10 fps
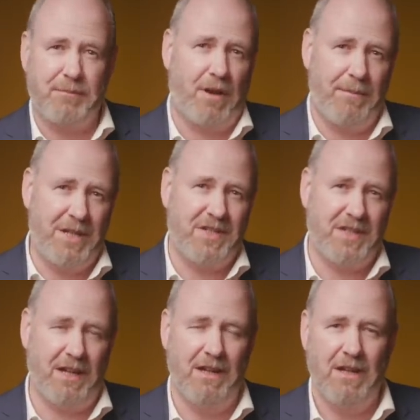Prime
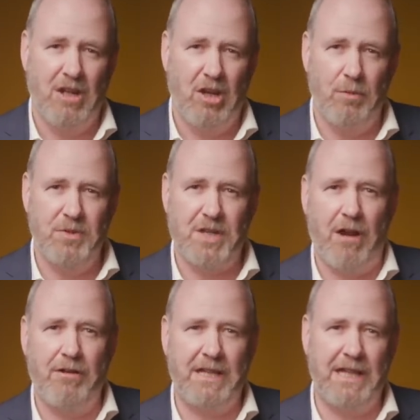Minister who was
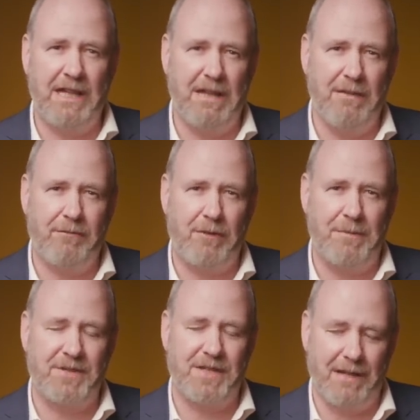only in it for
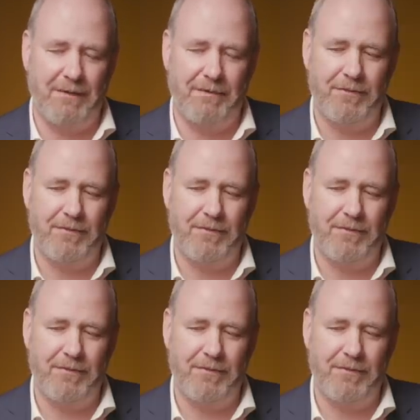himself.